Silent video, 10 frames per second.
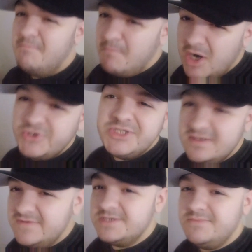most
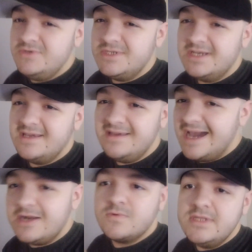of his music,
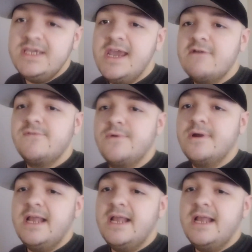I don't really care for.